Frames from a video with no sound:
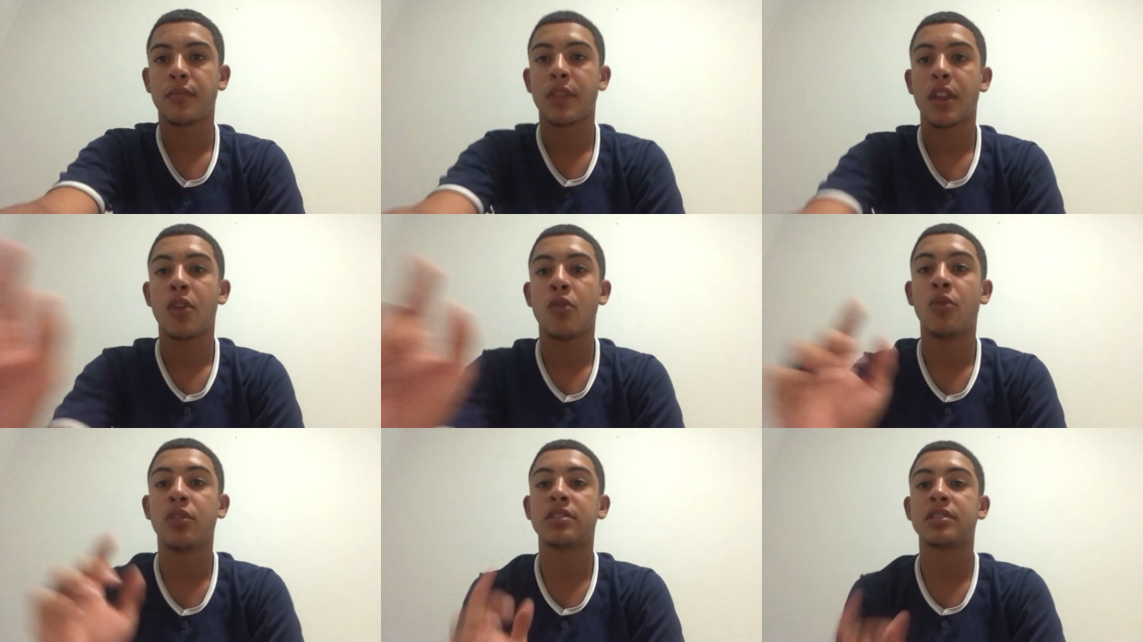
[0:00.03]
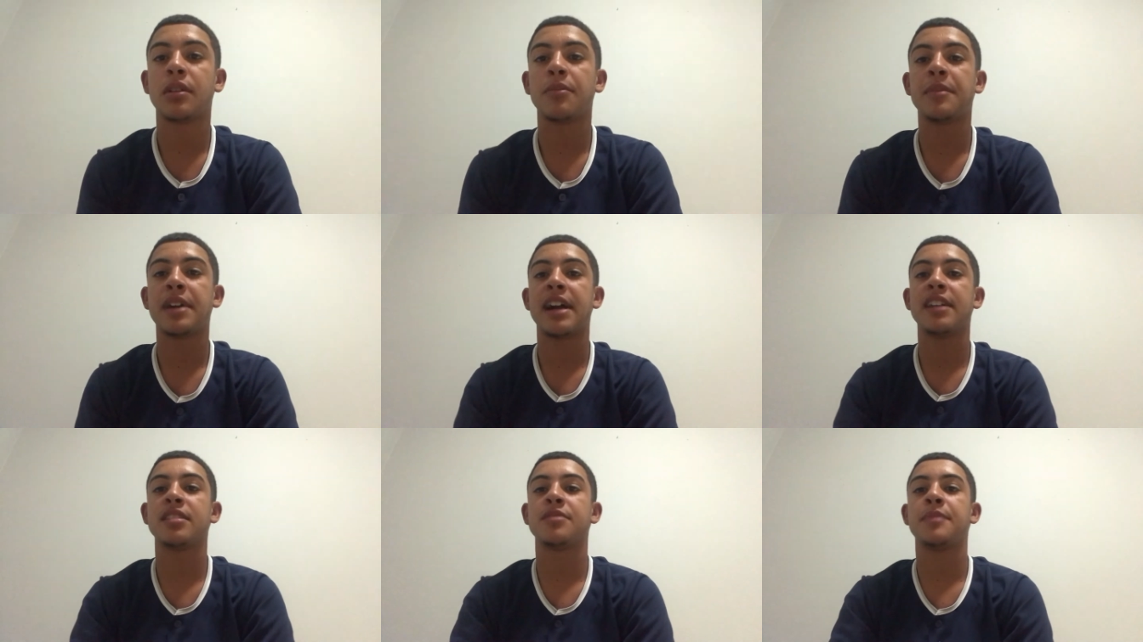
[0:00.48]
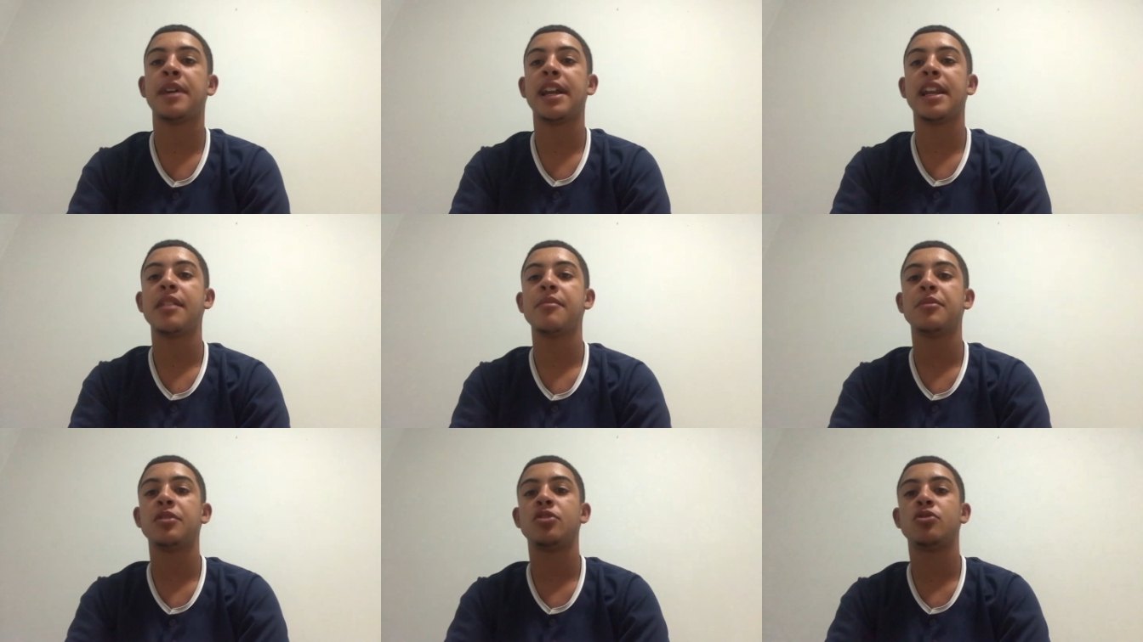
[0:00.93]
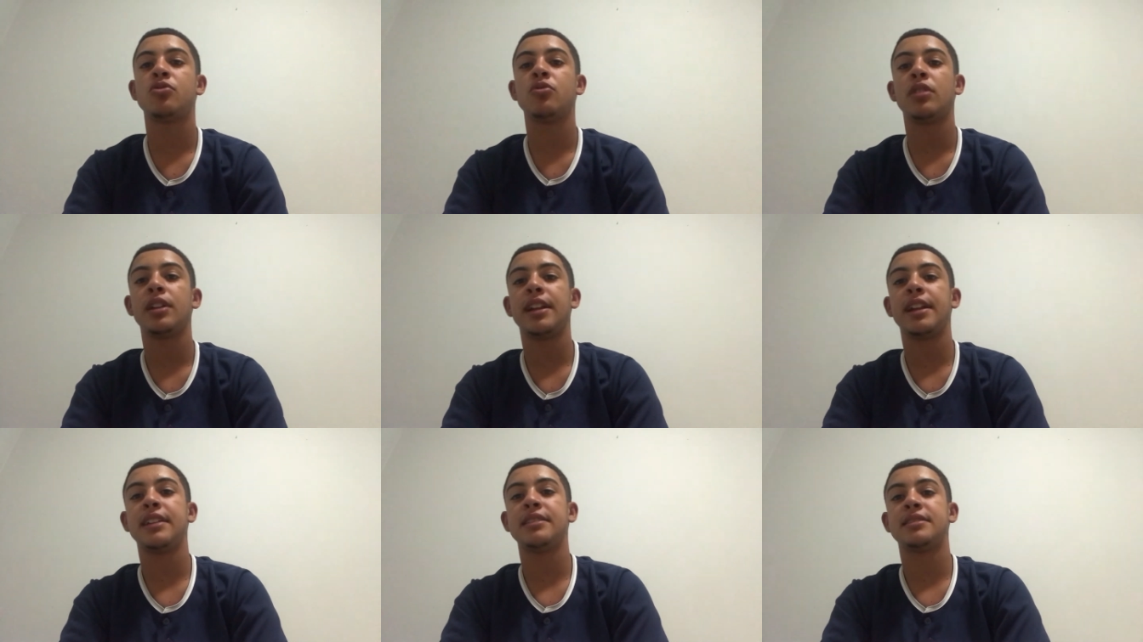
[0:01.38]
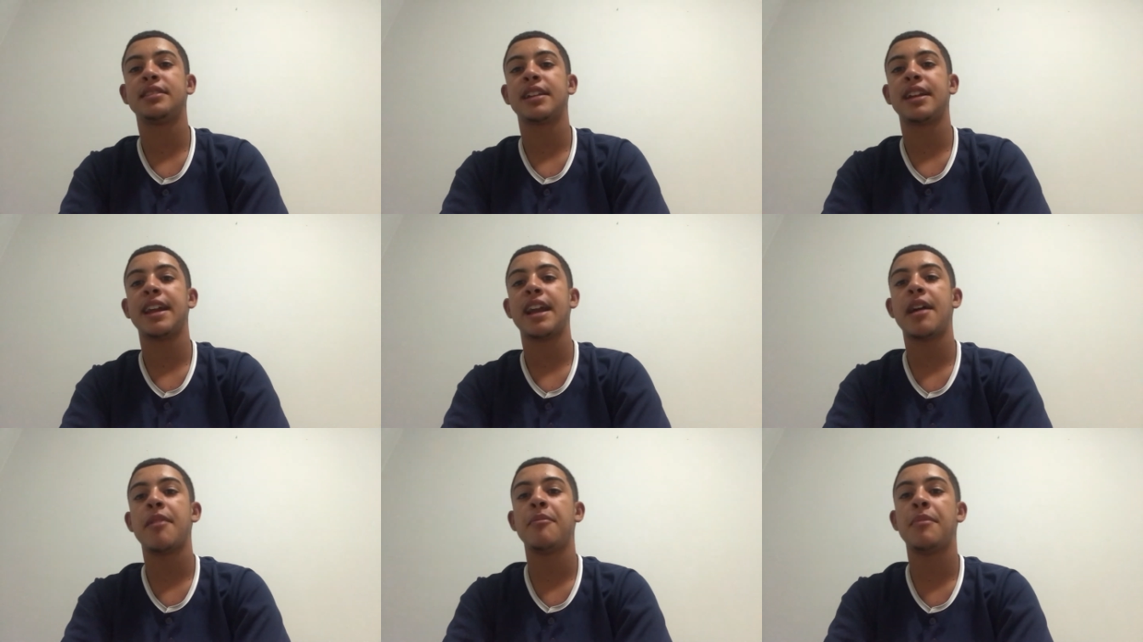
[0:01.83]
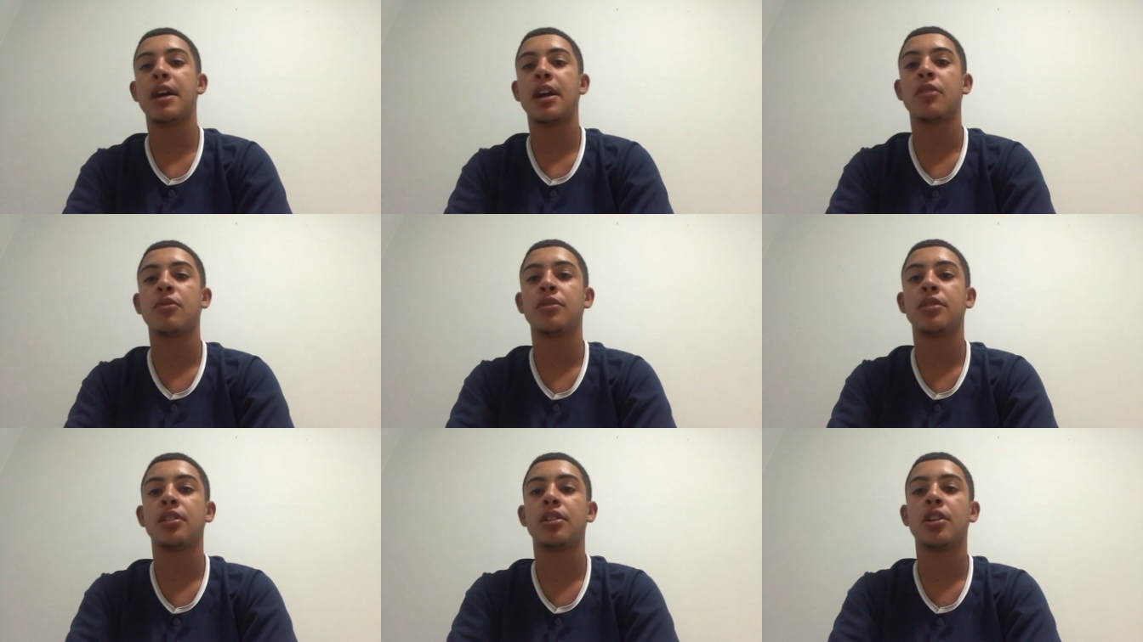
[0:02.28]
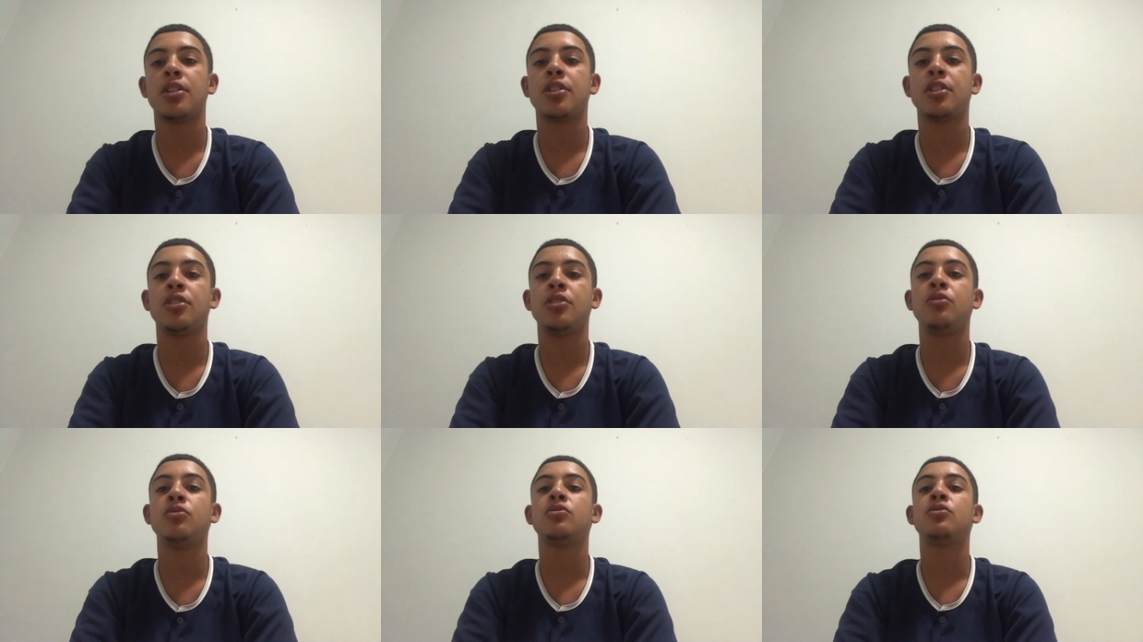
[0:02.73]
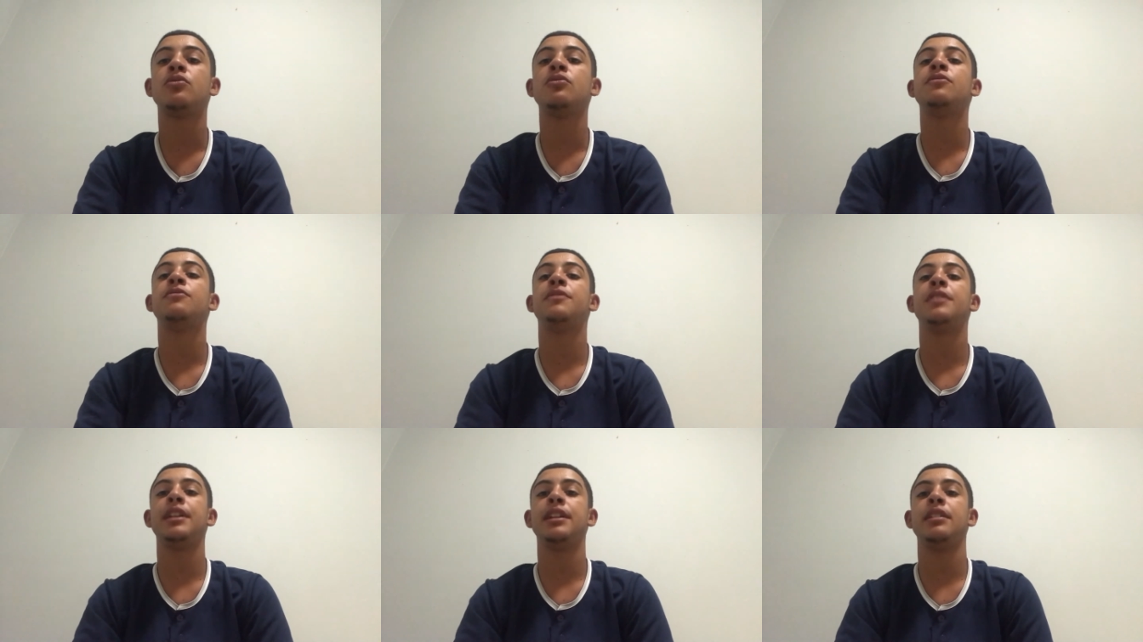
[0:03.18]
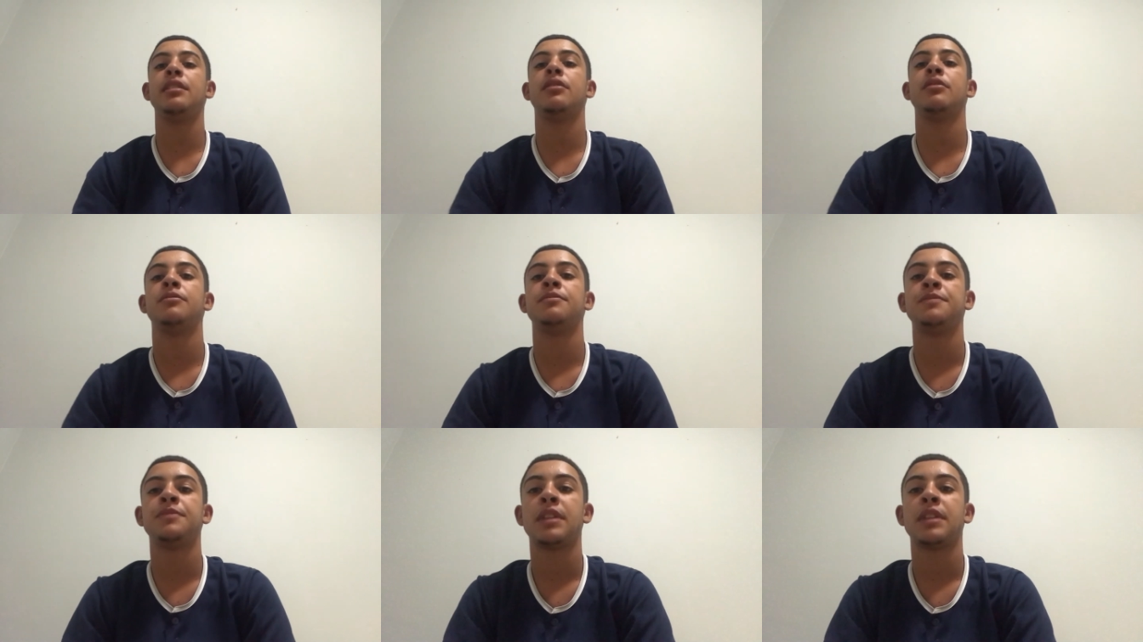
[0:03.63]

What's up guys, my name is Julian and today I'm back with another YouTube video.